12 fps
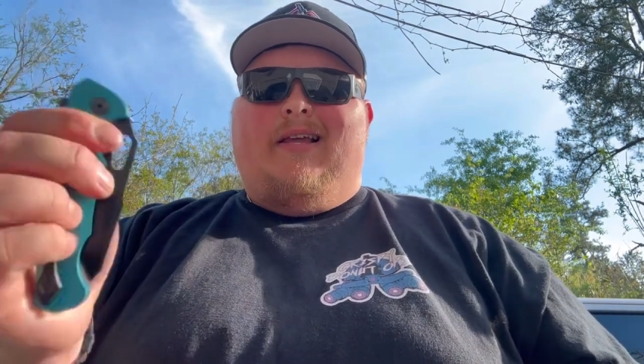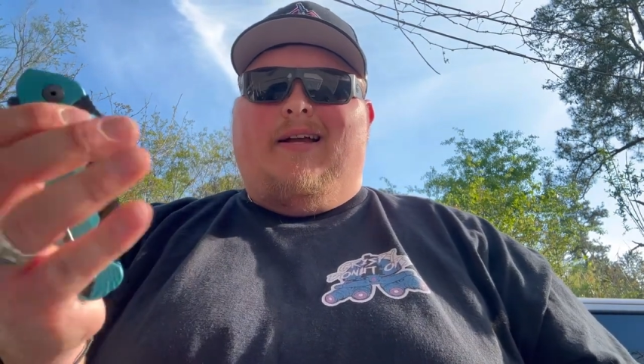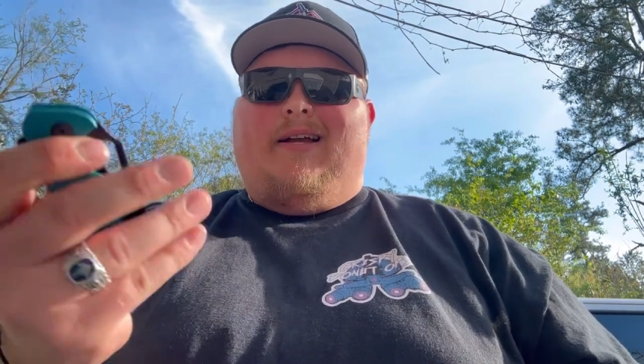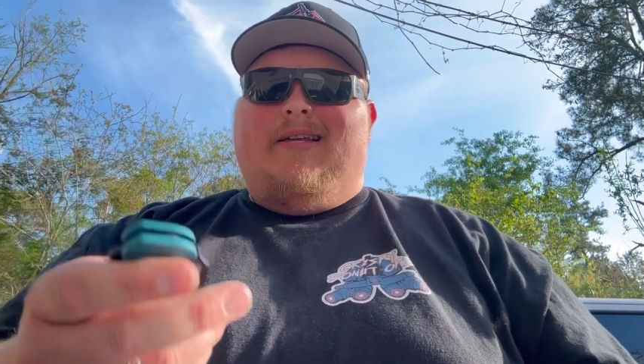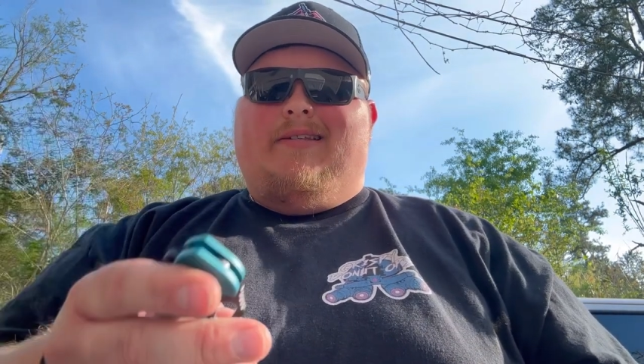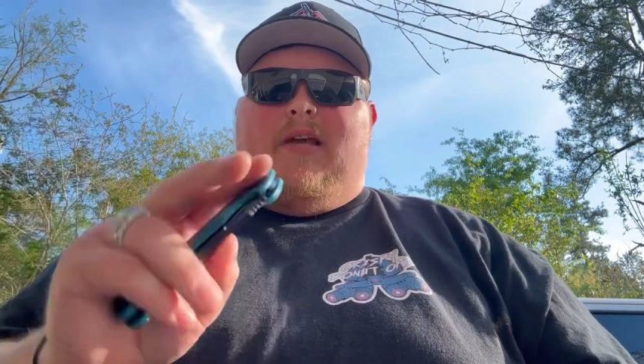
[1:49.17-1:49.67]

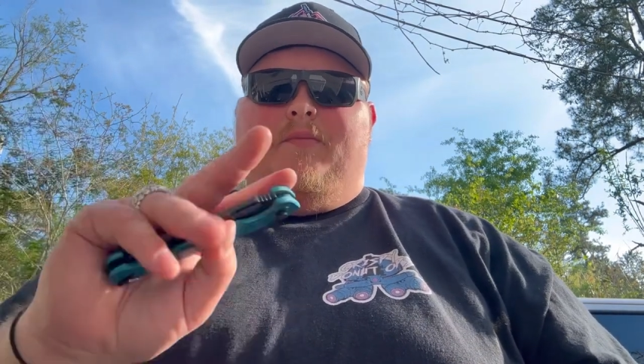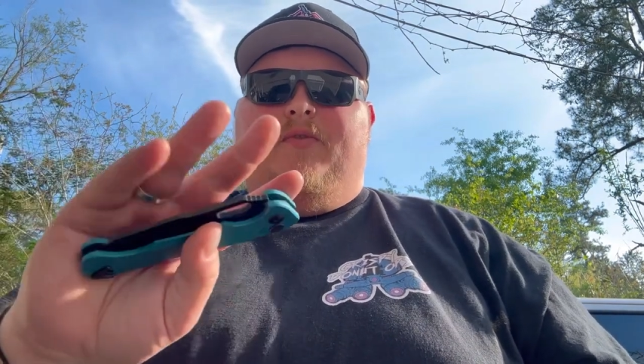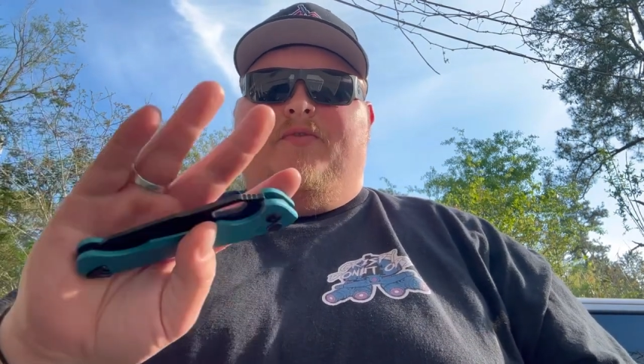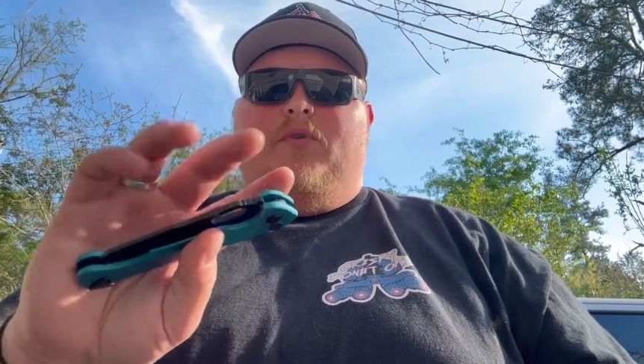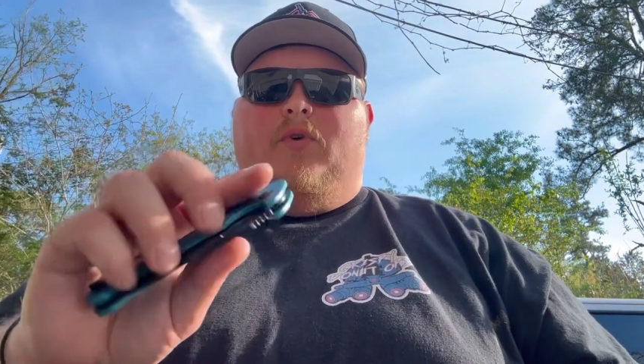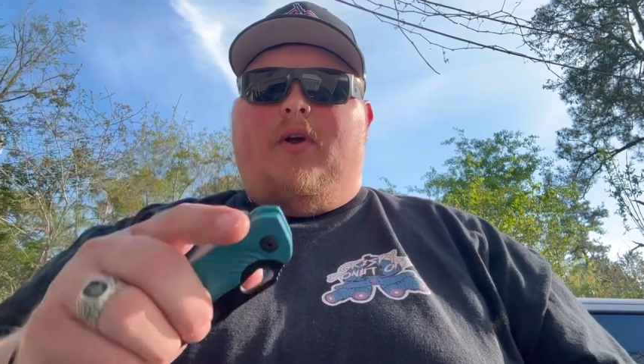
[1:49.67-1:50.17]
like I said
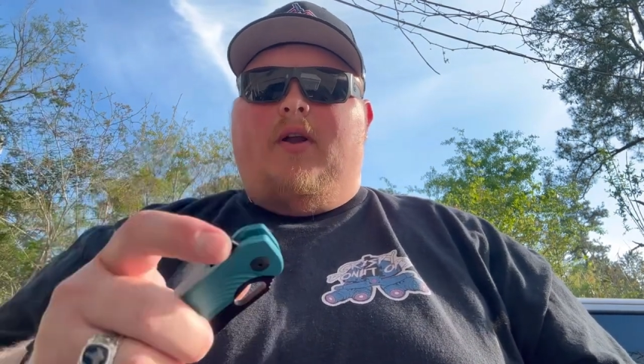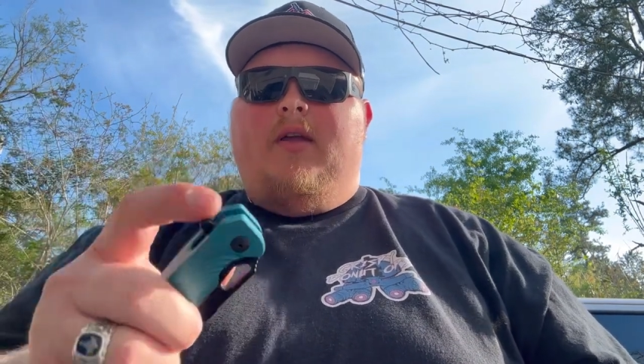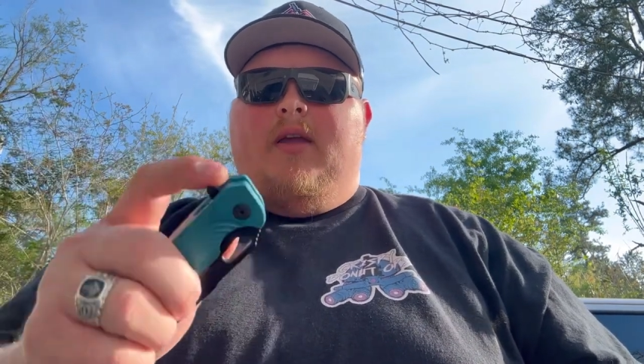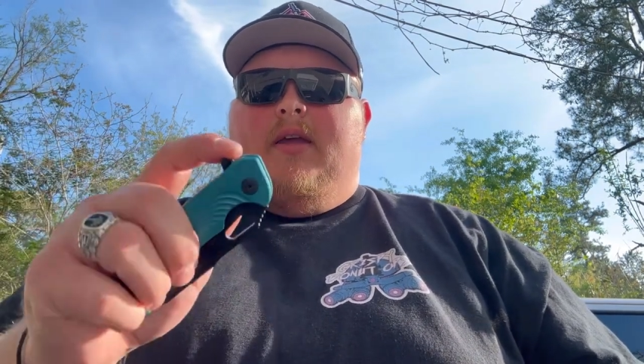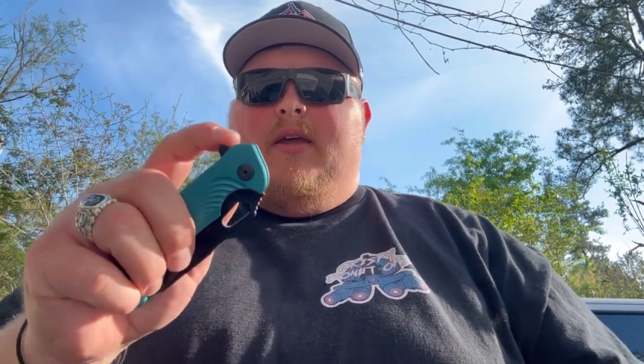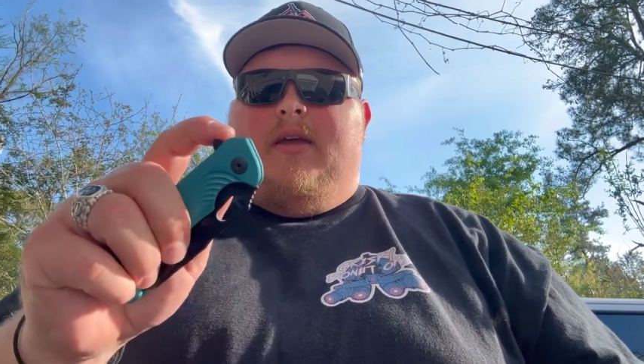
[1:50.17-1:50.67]
before.
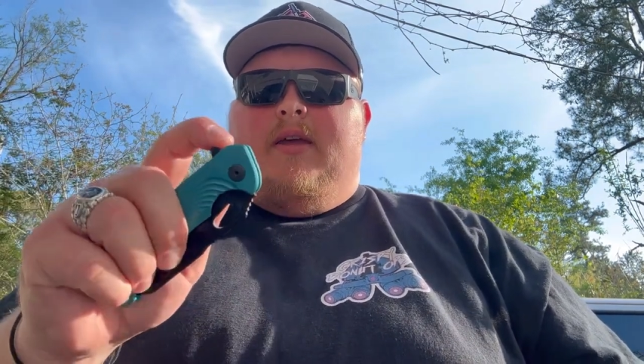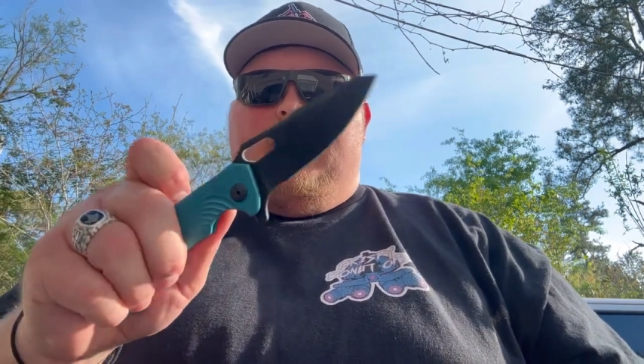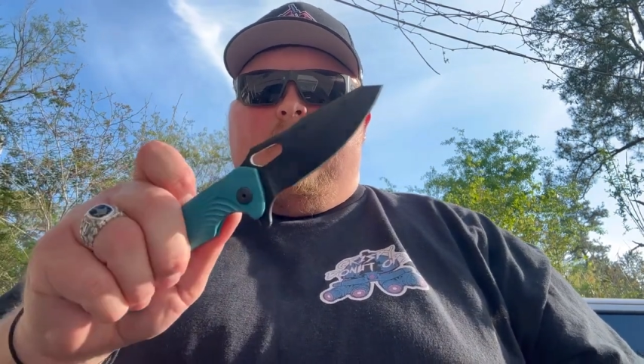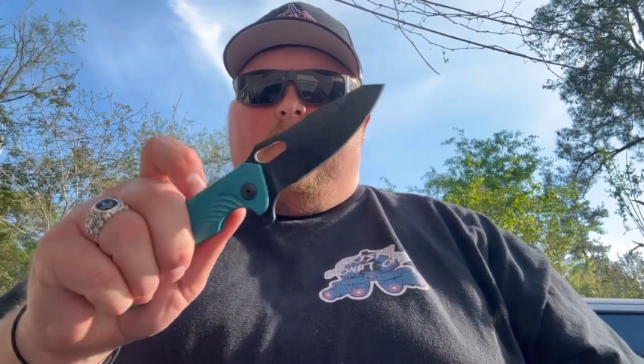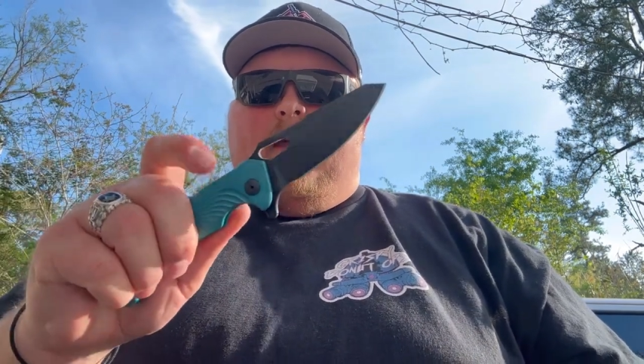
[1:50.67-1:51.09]
You